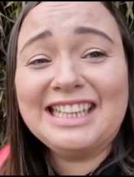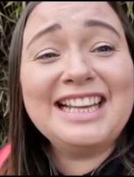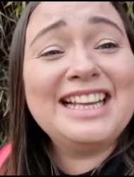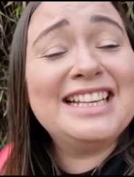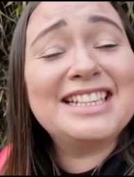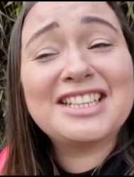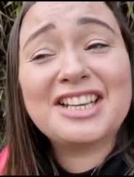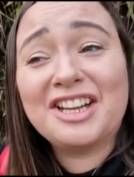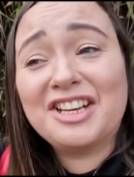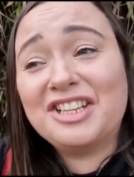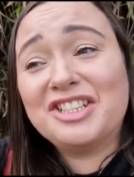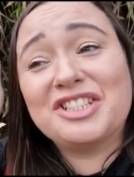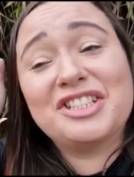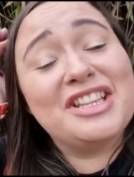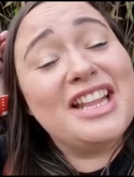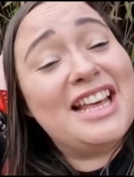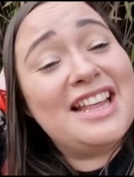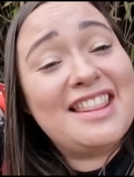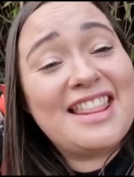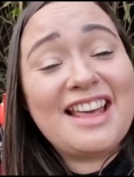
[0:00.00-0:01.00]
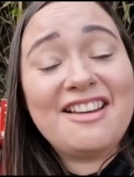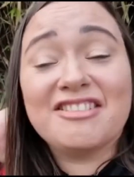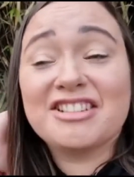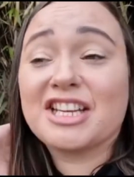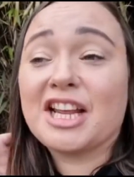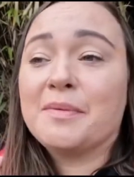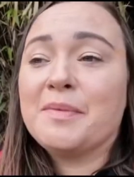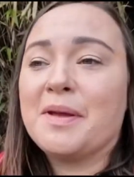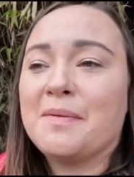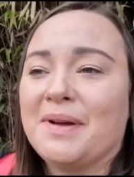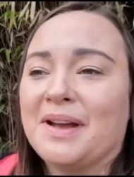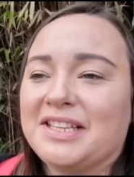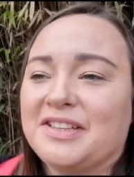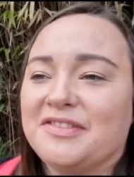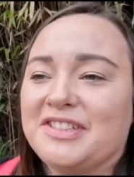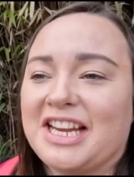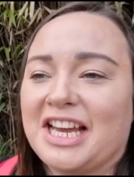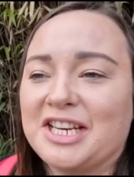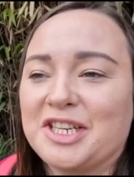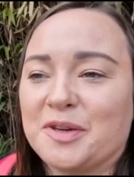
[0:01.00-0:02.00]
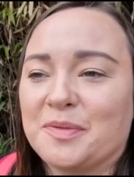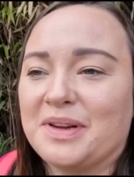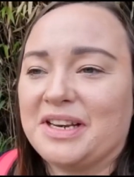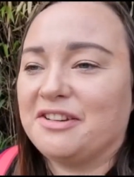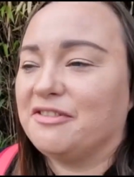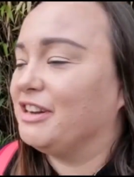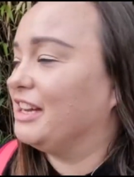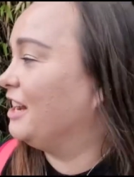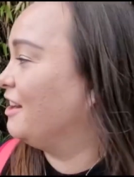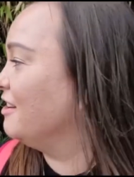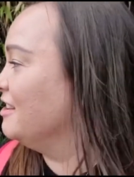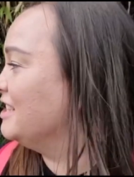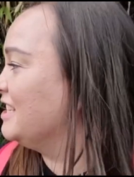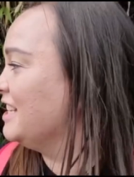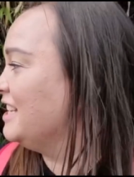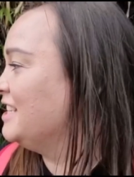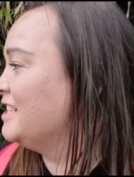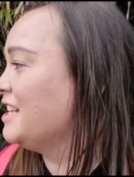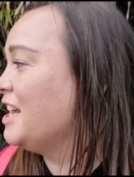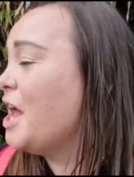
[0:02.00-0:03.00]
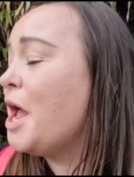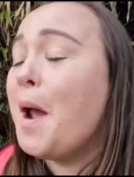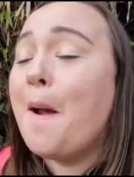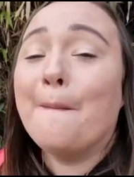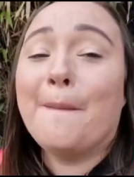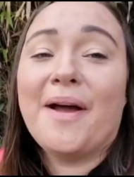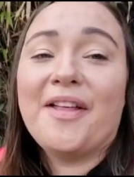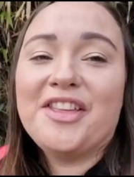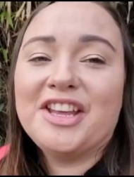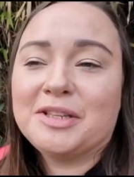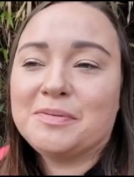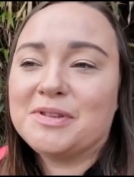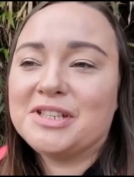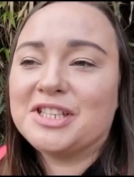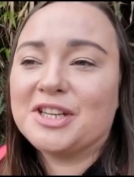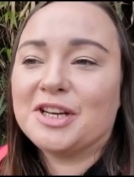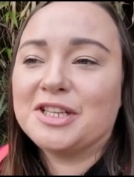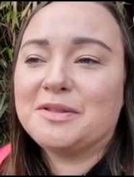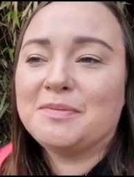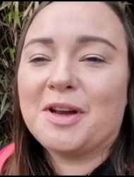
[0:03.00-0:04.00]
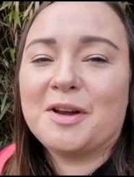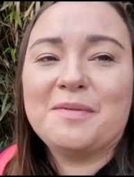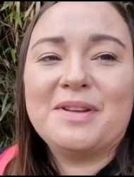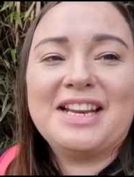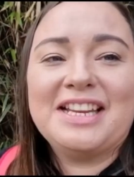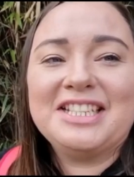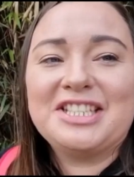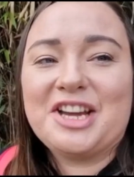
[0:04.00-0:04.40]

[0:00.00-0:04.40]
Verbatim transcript: He's gonna, there's gonna be a massive tantrum when he realises. But this precise moment in